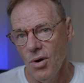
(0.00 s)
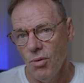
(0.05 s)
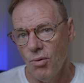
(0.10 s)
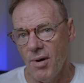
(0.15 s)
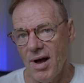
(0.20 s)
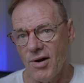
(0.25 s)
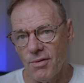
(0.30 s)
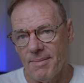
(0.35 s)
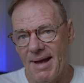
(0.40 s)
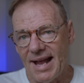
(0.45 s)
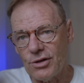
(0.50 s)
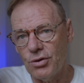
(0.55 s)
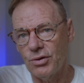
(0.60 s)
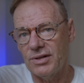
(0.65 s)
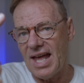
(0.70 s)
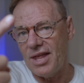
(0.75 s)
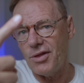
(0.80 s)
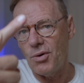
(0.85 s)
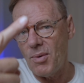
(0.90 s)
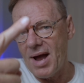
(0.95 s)
Welcome back to
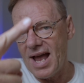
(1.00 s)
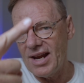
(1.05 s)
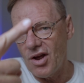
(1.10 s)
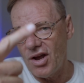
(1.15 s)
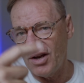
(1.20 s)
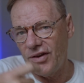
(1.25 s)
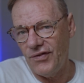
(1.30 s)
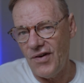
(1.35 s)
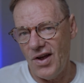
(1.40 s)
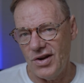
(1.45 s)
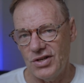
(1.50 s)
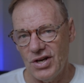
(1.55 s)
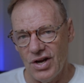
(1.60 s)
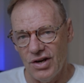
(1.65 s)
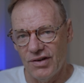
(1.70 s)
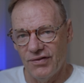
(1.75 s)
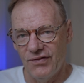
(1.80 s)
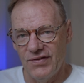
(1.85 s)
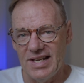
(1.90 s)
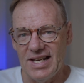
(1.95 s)
another Waynos
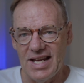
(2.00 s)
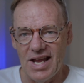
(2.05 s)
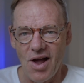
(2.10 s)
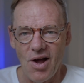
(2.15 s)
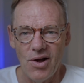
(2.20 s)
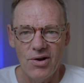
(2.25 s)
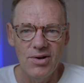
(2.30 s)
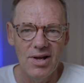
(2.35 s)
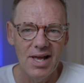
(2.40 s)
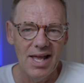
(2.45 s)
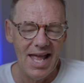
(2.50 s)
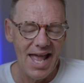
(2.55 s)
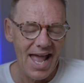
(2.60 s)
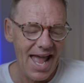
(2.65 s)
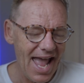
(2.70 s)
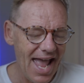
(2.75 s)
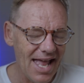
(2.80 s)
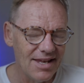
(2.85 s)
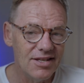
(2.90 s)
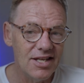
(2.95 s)
Fotos video,
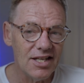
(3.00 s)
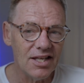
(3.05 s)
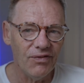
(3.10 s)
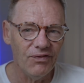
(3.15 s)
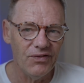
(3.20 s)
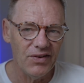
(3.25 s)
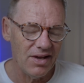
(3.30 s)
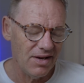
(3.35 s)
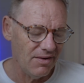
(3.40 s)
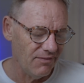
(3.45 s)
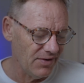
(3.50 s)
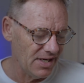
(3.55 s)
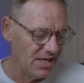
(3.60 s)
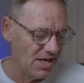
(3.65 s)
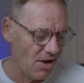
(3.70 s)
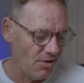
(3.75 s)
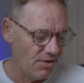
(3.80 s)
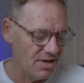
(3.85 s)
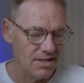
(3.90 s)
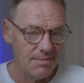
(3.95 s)
and this
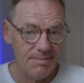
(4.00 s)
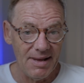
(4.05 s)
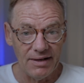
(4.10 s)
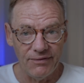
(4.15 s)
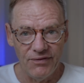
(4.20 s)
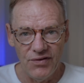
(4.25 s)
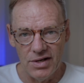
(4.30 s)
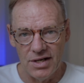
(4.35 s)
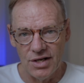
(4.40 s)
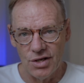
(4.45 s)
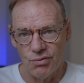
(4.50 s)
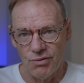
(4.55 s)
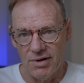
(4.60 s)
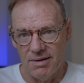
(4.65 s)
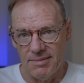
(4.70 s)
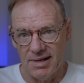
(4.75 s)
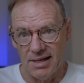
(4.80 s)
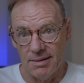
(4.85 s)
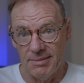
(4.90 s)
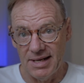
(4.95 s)
video is about the
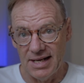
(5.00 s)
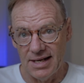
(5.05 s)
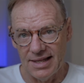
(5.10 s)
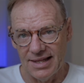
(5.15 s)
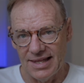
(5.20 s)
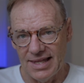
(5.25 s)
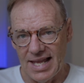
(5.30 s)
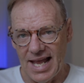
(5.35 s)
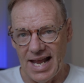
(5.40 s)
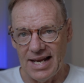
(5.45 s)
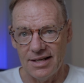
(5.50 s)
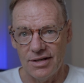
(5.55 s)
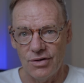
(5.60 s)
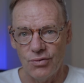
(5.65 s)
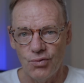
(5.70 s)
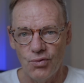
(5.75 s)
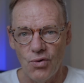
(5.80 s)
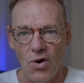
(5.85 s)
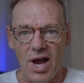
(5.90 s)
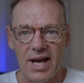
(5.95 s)
33mm
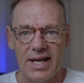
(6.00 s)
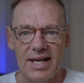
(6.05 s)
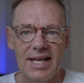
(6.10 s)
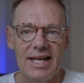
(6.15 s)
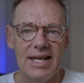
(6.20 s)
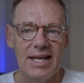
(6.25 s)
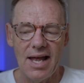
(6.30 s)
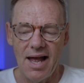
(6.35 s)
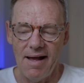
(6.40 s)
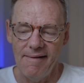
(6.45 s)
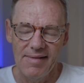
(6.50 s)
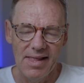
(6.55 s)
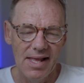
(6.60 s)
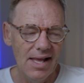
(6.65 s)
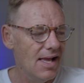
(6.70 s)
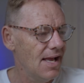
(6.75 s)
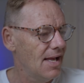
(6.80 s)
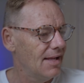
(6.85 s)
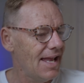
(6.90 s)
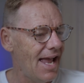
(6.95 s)
lens right here.
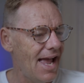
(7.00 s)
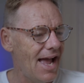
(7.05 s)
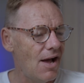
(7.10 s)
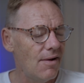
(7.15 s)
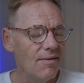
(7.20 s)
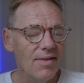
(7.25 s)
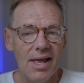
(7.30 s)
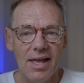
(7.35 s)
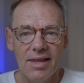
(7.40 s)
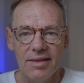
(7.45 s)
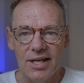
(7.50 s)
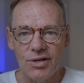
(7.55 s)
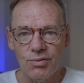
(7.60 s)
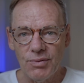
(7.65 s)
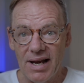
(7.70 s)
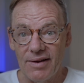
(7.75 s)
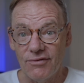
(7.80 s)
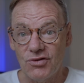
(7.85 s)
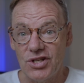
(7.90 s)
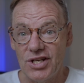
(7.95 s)
Now, this
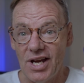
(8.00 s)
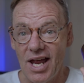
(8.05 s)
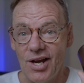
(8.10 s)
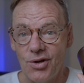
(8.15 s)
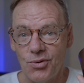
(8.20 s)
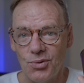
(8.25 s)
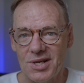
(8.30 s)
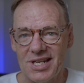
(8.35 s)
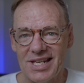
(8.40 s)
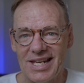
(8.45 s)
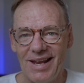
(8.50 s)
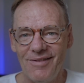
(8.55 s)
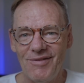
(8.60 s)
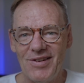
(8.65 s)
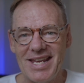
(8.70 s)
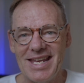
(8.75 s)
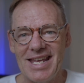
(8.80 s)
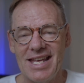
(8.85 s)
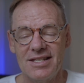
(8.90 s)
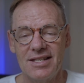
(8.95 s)
one I've just received
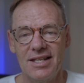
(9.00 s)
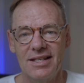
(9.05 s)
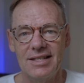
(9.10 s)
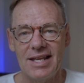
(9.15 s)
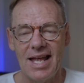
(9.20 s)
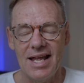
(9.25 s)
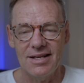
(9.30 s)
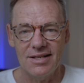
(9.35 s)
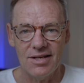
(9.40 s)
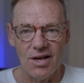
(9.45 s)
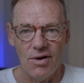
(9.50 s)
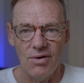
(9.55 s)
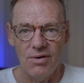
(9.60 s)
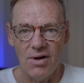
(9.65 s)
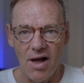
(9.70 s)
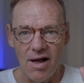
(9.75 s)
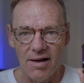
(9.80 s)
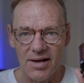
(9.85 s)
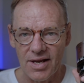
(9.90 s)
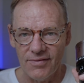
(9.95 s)
it yesterday,
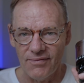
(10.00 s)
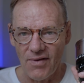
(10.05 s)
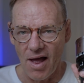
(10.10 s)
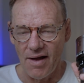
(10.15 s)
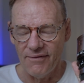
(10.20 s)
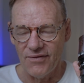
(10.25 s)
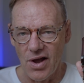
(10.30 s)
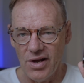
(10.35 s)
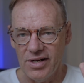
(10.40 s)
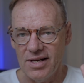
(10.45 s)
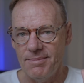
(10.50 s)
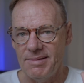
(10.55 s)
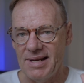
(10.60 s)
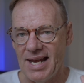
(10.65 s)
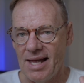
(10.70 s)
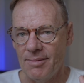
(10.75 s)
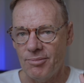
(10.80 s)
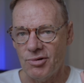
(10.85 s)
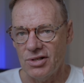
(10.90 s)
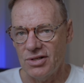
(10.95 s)
so I've only been
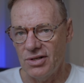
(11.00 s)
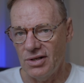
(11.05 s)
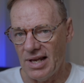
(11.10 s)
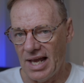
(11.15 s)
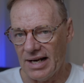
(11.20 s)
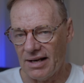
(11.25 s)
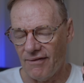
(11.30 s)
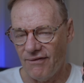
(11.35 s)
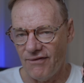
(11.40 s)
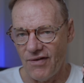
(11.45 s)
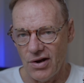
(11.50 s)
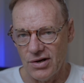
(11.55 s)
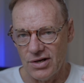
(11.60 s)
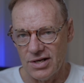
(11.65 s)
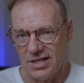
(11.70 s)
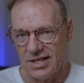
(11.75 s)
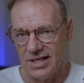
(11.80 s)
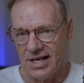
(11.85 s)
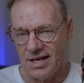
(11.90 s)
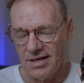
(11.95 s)
able to do like the
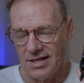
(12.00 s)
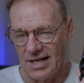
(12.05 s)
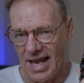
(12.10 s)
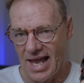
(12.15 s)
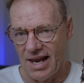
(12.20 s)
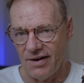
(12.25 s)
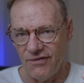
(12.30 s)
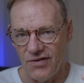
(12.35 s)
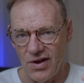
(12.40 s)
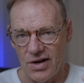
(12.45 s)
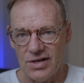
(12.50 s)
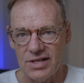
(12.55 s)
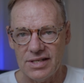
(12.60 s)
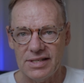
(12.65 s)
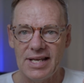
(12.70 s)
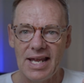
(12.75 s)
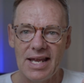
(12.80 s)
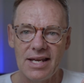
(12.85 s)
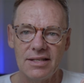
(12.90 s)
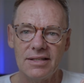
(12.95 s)
focus test, the out of focus
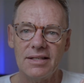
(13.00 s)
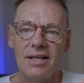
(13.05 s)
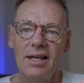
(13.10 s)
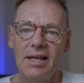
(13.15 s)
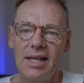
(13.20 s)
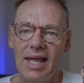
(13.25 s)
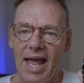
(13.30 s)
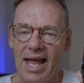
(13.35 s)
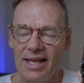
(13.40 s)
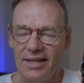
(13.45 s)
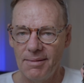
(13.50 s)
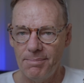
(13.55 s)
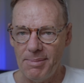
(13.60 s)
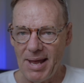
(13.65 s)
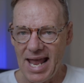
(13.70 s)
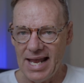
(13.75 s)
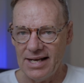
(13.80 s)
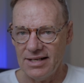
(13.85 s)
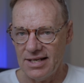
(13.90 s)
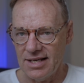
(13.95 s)
test, and the
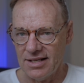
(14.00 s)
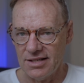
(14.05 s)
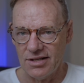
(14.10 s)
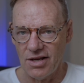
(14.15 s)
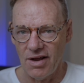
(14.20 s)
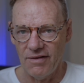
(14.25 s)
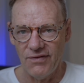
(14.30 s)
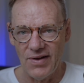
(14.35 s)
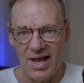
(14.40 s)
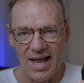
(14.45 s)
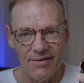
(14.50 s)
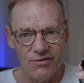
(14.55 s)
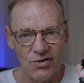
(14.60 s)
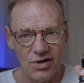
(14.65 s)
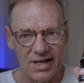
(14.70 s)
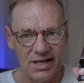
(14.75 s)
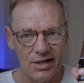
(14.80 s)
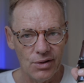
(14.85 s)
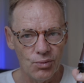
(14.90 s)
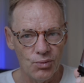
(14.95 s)
pan test so far. I haven't
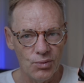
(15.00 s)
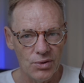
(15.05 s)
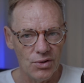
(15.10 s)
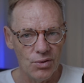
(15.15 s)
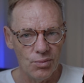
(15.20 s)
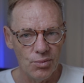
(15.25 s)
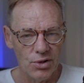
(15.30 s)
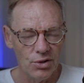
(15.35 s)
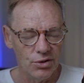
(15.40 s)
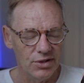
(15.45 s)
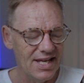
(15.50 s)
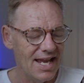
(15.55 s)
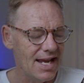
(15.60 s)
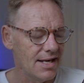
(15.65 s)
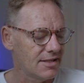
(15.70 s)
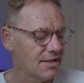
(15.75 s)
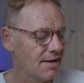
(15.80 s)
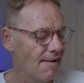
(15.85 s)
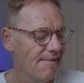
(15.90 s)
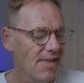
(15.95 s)
got any real world
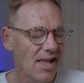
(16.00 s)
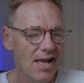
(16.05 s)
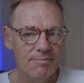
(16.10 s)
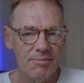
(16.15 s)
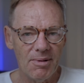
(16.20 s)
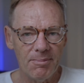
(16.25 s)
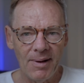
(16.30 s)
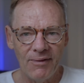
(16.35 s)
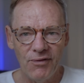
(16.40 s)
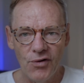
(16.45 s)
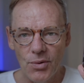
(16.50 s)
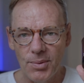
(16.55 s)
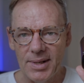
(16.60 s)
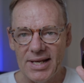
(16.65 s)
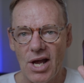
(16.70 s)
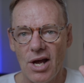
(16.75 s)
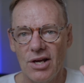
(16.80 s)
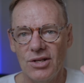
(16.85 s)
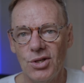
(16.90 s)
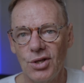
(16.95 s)
tests. But before we
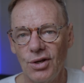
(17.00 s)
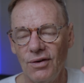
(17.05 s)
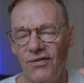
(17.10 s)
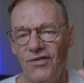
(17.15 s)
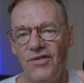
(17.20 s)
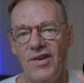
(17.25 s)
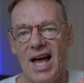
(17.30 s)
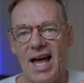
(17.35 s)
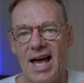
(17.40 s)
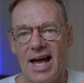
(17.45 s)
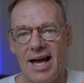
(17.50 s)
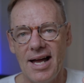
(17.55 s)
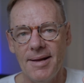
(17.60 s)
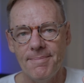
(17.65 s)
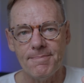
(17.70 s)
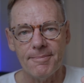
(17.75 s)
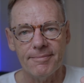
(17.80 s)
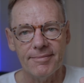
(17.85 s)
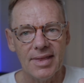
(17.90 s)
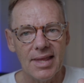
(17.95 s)
go too
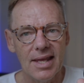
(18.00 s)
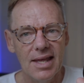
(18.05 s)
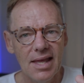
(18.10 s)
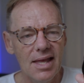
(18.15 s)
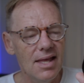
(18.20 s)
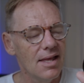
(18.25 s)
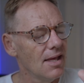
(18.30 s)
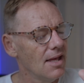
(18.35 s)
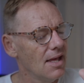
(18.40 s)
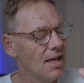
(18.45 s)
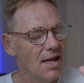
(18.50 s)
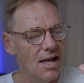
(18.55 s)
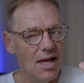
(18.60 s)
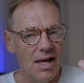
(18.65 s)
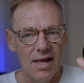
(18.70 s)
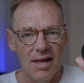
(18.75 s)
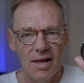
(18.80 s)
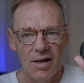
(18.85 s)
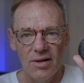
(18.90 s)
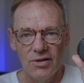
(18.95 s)
far,
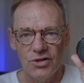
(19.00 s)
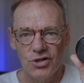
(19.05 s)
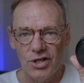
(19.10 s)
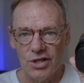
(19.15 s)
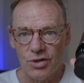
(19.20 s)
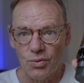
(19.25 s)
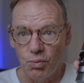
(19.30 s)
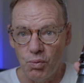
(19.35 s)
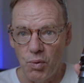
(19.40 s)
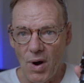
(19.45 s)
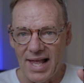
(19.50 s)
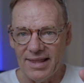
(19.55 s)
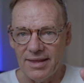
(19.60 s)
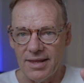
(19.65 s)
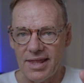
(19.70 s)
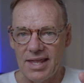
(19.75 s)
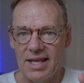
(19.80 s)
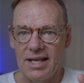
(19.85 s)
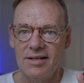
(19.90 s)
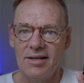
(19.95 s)
just one
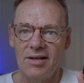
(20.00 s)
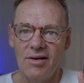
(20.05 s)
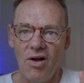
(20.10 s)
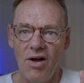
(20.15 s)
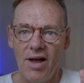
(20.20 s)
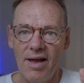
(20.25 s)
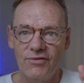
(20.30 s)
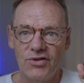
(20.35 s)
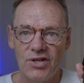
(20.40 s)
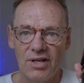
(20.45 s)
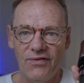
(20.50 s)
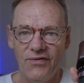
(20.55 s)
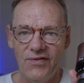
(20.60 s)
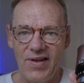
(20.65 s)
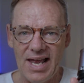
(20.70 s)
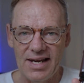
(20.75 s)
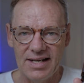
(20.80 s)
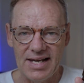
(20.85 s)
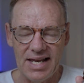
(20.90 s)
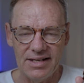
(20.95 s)
thing that I've just
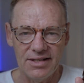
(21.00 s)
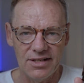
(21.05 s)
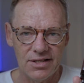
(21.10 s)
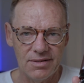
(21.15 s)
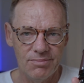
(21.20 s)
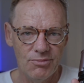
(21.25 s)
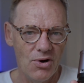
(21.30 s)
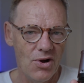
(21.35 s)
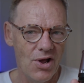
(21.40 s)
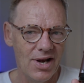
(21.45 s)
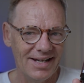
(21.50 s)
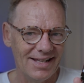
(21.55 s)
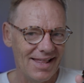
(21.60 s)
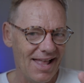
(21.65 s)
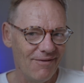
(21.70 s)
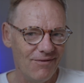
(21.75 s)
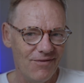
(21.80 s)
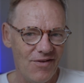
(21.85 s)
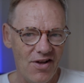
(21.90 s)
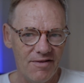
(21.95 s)
found out this morning,
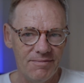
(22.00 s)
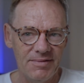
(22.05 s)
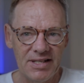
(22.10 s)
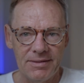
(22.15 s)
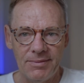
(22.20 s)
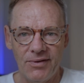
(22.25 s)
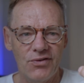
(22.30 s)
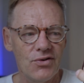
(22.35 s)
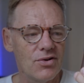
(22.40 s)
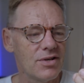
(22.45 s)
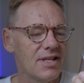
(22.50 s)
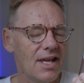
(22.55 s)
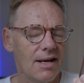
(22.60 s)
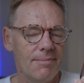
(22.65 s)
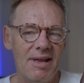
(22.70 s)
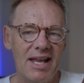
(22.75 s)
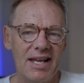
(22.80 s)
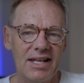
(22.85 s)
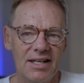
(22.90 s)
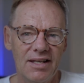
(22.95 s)
like 5 minutes before I
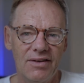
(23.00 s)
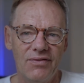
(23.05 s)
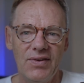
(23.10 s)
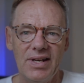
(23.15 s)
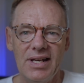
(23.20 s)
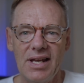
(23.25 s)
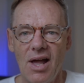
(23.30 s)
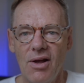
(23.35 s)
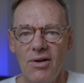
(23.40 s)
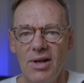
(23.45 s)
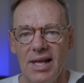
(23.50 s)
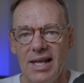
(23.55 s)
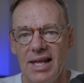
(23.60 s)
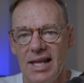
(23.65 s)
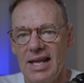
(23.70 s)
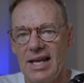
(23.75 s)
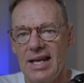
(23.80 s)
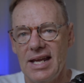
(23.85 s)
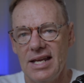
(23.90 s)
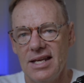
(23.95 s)
started making this video,
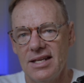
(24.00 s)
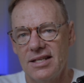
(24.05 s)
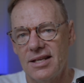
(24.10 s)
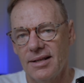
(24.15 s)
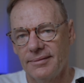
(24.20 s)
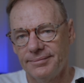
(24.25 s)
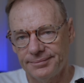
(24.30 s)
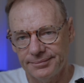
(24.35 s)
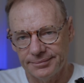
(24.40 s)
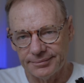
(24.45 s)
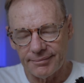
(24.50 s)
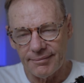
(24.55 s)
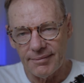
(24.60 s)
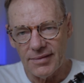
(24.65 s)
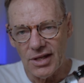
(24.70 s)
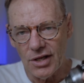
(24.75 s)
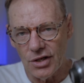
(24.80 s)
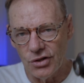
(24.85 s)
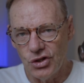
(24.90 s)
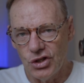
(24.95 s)
is
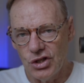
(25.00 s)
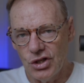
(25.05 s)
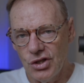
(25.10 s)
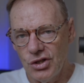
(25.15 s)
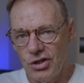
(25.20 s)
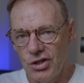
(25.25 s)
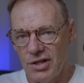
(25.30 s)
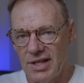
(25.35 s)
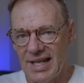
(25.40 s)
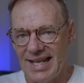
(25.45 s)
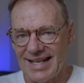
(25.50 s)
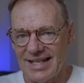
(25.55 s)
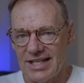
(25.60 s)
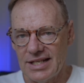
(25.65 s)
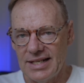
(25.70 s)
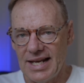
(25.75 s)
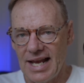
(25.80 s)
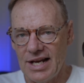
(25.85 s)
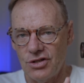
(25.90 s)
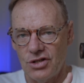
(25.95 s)
due to the
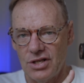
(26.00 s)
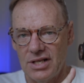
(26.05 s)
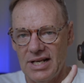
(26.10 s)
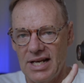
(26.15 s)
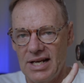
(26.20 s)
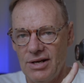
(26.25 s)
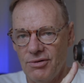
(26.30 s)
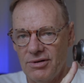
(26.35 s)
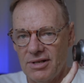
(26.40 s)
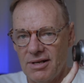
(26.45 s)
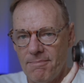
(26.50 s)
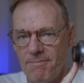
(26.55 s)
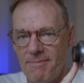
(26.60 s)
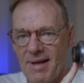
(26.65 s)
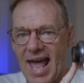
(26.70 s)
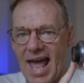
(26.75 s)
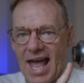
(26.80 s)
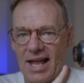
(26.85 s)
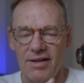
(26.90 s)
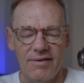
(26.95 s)
extension here at the
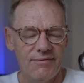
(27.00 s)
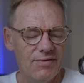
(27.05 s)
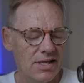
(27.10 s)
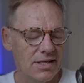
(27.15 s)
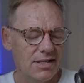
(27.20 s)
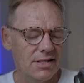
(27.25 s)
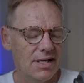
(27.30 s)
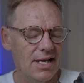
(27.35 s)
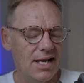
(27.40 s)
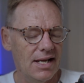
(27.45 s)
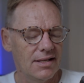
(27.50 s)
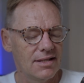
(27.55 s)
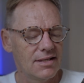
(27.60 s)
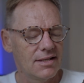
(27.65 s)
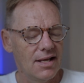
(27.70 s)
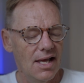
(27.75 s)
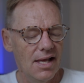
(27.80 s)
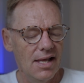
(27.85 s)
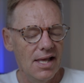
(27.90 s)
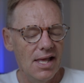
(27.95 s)
back of this
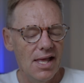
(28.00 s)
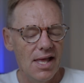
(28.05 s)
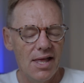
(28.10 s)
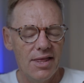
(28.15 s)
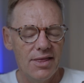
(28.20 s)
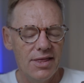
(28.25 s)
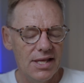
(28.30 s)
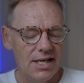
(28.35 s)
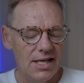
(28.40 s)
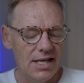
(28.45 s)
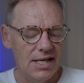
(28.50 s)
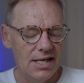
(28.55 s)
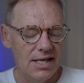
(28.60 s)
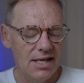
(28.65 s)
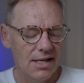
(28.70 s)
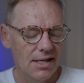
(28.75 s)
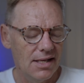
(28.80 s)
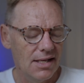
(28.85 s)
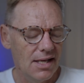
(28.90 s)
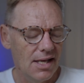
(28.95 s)
lens,
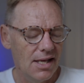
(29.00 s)
the